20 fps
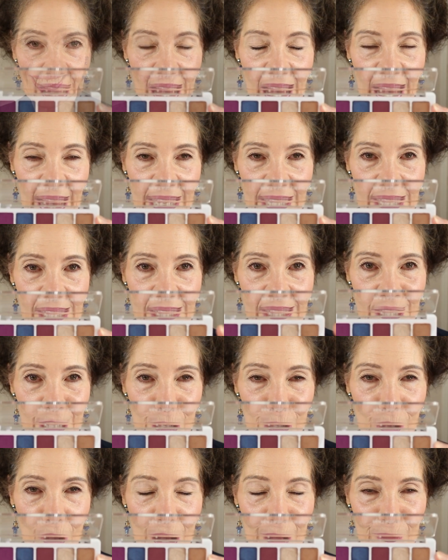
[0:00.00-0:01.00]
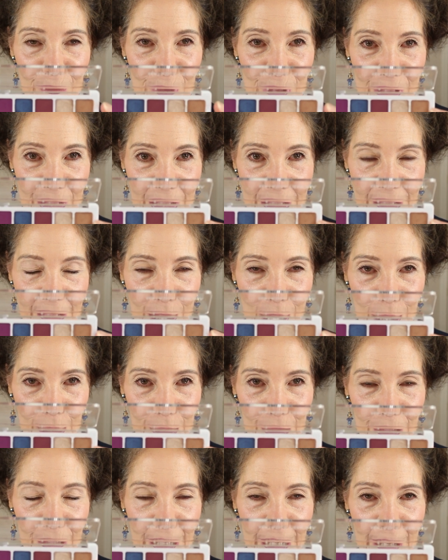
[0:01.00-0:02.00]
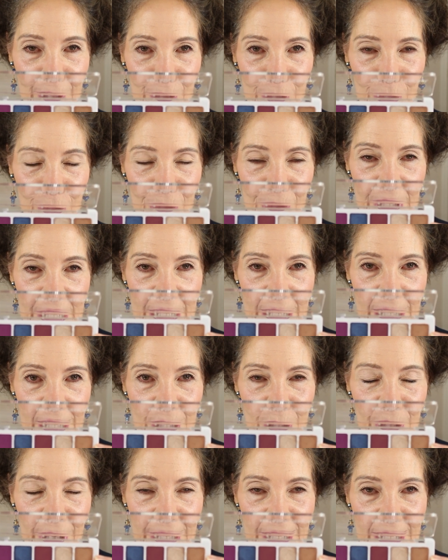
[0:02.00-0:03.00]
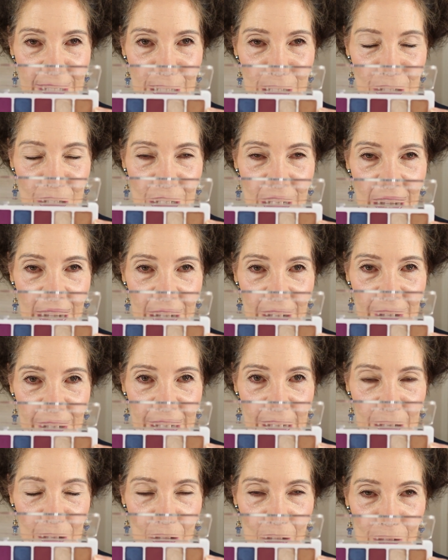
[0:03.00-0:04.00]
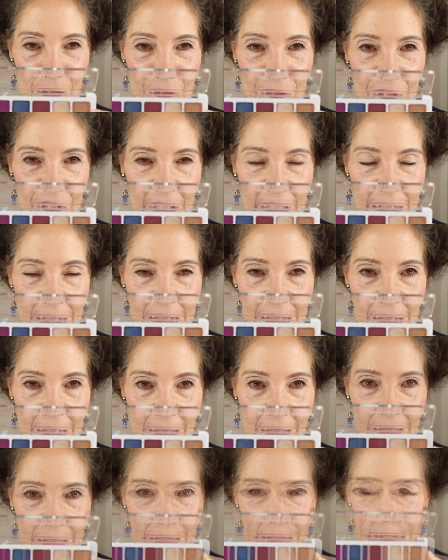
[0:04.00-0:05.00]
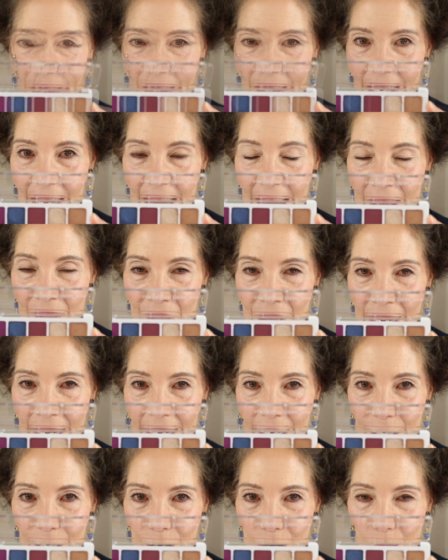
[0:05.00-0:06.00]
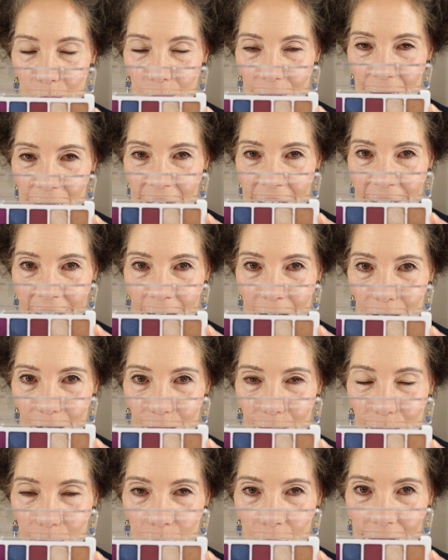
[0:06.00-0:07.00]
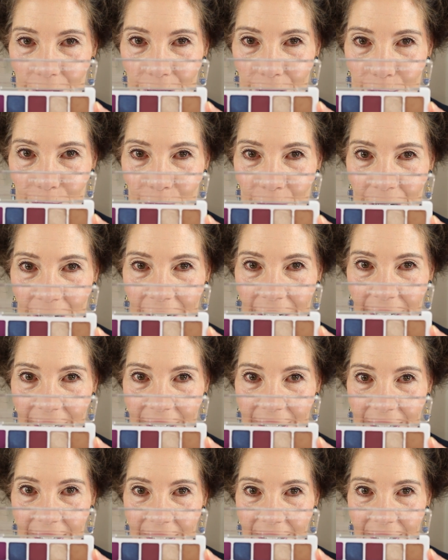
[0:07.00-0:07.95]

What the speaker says: I'm going to start off with this color in the crease transition area called Flint, and then I'm going to go with this color, Poison Berry.